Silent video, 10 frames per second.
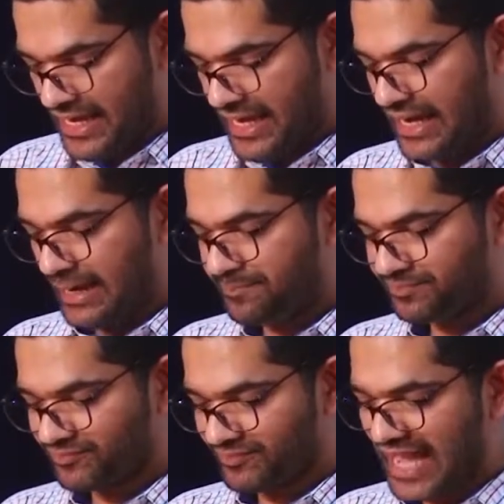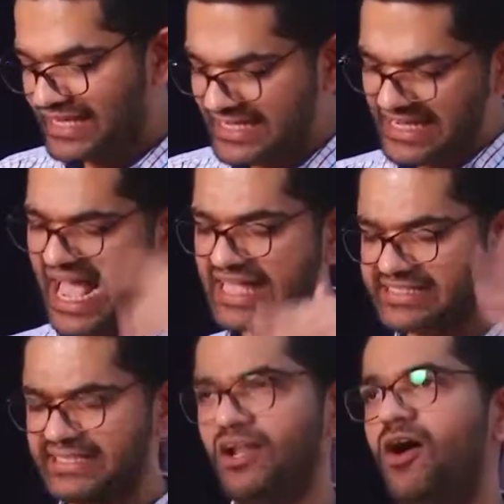And he has
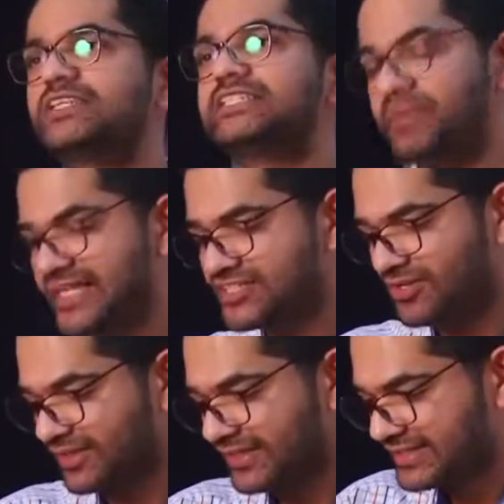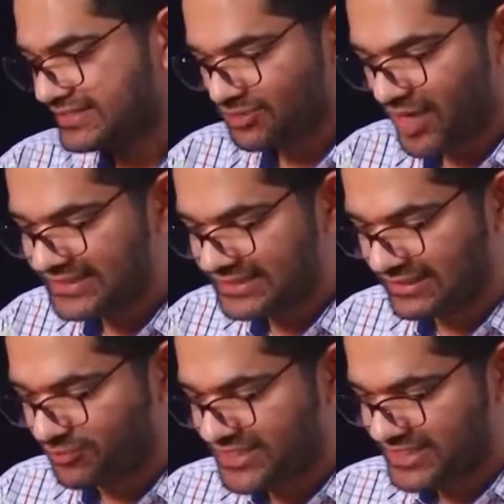a long speech on this
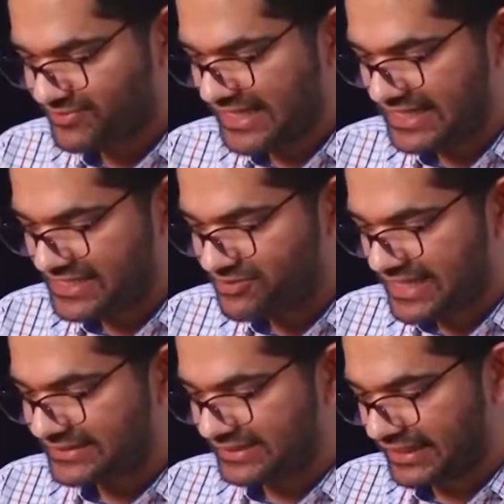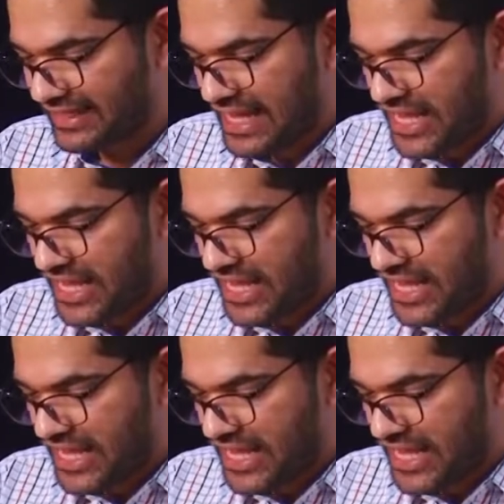question, which is really interesting.